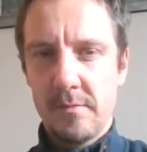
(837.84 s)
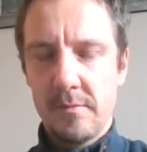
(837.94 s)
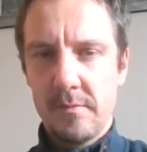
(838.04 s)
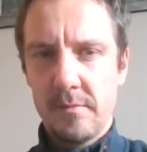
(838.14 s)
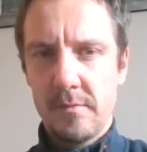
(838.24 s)

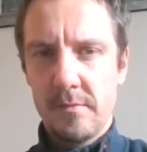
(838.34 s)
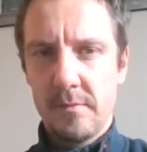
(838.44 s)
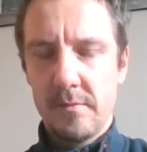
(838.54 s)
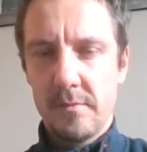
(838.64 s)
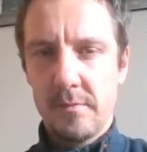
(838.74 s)

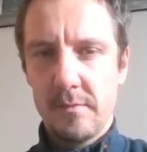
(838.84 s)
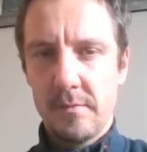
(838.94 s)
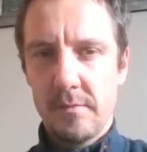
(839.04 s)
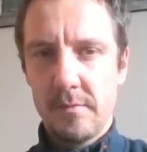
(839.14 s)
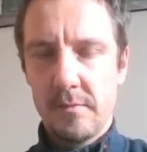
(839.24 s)

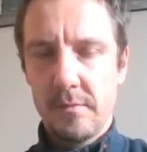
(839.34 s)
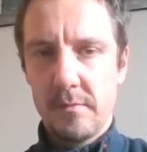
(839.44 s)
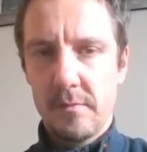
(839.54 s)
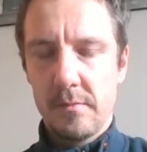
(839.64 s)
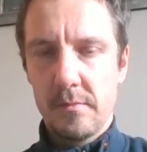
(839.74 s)

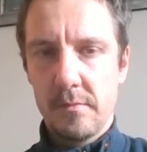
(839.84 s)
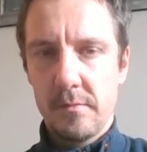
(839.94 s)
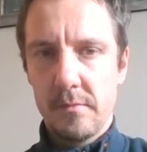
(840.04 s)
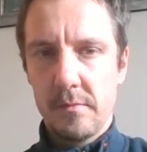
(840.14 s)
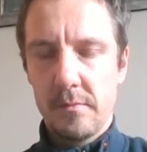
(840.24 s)

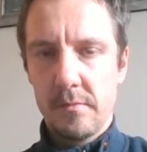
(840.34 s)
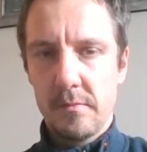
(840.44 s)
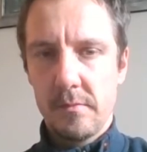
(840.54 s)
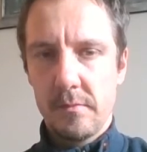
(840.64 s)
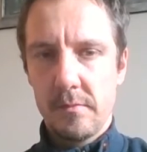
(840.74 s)

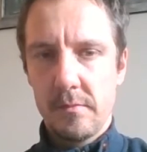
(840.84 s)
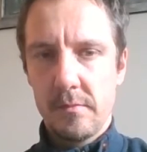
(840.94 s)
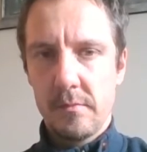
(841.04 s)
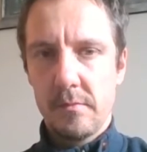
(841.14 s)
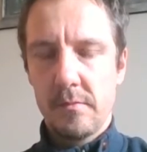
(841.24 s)

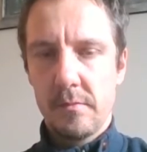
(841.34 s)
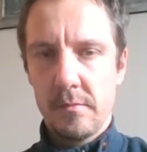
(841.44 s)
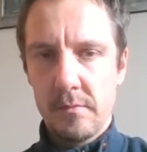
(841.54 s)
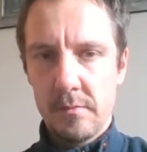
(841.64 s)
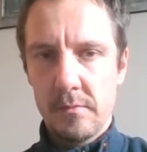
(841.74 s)

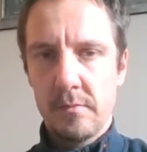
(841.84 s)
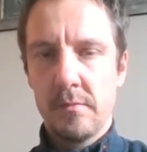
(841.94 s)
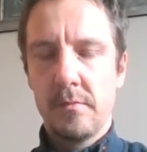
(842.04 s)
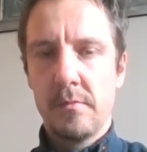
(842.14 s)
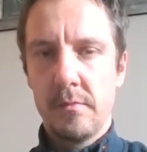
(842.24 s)

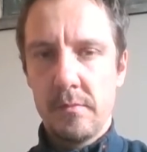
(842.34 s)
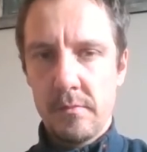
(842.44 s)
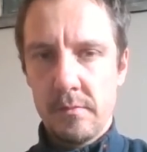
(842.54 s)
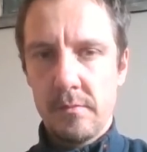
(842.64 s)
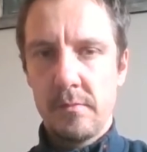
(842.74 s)

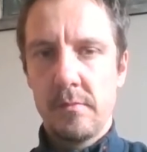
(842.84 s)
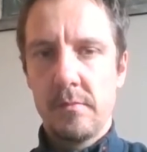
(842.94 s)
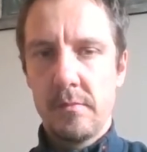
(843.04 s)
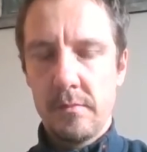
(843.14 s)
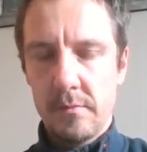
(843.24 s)

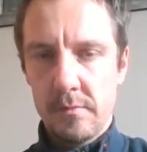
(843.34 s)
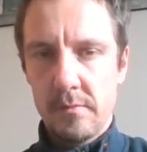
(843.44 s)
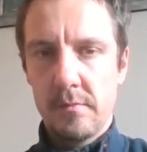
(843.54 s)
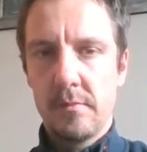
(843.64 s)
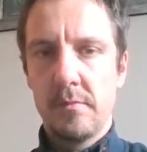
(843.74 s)

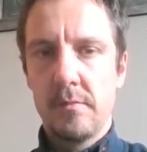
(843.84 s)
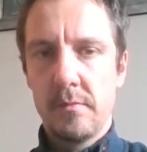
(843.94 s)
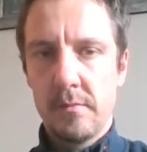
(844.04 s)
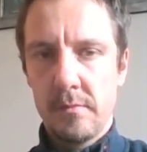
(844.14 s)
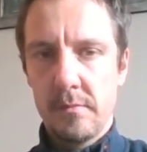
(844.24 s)

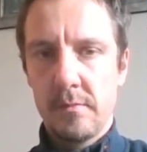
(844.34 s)
No words are spoken by the person on screen.